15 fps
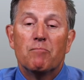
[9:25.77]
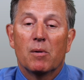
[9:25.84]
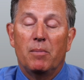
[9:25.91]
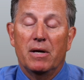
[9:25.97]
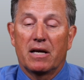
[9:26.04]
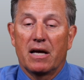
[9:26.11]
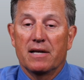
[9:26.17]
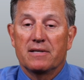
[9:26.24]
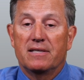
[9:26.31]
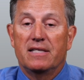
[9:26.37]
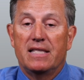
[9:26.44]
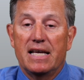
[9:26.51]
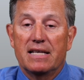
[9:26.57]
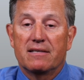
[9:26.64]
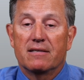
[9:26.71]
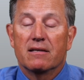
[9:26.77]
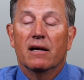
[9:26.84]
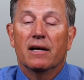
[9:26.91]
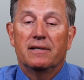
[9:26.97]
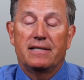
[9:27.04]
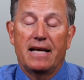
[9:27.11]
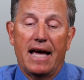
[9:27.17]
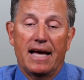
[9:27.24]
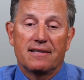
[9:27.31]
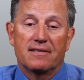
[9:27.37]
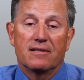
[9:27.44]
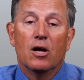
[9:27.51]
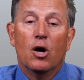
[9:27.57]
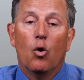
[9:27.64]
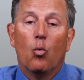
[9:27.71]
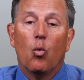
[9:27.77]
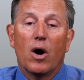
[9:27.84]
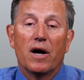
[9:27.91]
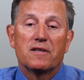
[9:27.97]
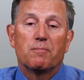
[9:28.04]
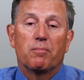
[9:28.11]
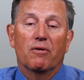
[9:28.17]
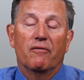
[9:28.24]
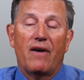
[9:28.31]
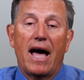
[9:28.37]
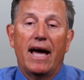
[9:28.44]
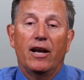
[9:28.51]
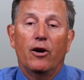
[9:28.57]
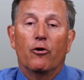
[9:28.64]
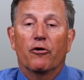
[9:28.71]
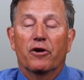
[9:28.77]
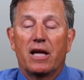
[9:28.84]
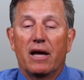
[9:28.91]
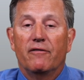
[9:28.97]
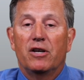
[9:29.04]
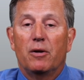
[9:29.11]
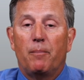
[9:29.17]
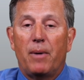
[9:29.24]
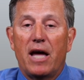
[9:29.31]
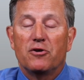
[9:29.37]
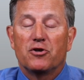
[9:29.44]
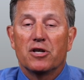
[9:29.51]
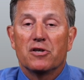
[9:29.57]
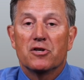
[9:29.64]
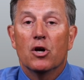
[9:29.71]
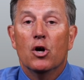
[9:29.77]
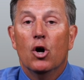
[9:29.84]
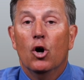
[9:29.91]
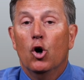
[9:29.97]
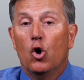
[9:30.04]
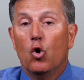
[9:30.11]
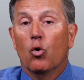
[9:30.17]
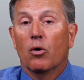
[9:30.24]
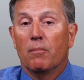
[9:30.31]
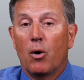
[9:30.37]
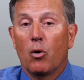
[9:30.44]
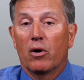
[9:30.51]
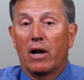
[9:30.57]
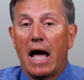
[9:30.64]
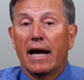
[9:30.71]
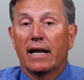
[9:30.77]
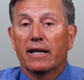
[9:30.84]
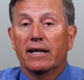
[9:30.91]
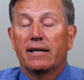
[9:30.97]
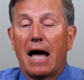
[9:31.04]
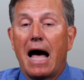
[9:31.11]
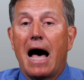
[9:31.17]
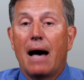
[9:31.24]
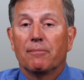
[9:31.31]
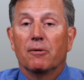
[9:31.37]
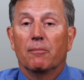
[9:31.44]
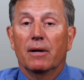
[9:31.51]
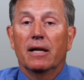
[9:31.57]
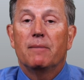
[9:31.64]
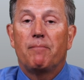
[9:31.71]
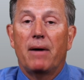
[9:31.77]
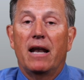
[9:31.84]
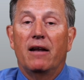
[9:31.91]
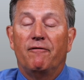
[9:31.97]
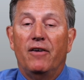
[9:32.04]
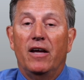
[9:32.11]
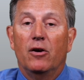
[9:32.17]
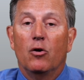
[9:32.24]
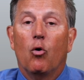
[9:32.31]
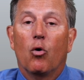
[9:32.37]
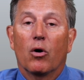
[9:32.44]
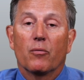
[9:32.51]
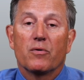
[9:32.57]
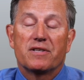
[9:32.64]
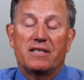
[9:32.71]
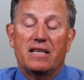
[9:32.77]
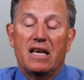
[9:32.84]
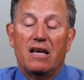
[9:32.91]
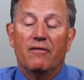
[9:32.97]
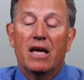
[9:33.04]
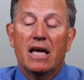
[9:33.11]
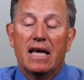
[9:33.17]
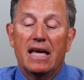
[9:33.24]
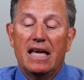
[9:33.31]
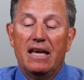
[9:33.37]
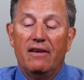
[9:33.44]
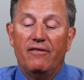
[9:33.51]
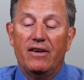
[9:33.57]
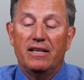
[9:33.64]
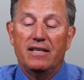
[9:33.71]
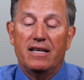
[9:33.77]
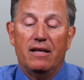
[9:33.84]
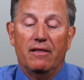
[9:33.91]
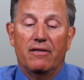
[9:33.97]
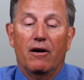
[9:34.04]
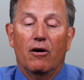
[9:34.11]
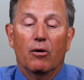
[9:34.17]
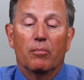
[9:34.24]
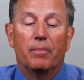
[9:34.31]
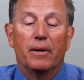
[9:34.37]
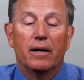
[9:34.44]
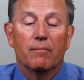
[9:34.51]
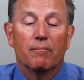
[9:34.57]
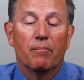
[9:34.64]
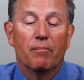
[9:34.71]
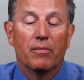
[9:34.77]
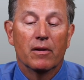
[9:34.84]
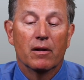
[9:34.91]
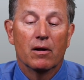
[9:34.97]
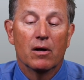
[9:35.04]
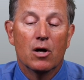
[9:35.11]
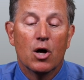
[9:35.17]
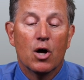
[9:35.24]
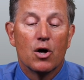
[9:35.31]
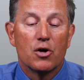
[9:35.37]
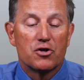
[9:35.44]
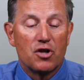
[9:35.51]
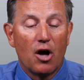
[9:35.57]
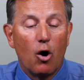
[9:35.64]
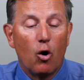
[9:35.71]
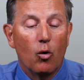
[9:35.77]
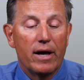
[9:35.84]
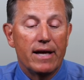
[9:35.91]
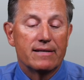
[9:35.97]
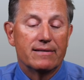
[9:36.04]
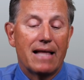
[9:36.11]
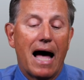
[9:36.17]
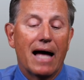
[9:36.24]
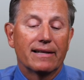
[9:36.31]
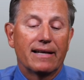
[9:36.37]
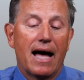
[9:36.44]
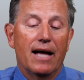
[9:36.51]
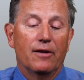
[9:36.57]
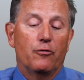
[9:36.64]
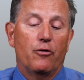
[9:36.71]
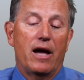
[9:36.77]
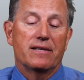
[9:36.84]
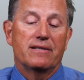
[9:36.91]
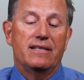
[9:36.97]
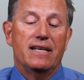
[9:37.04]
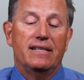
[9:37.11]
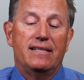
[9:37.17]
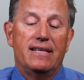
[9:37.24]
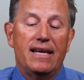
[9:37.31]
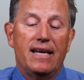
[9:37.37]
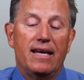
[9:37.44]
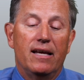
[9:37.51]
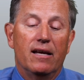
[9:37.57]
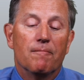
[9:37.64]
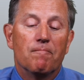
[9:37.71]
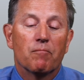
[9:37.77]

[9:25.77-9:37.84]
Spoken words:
because this test was provided or given to patients who were more likely to optimally benefit or receive EVT therapy. So, is non-contrast CT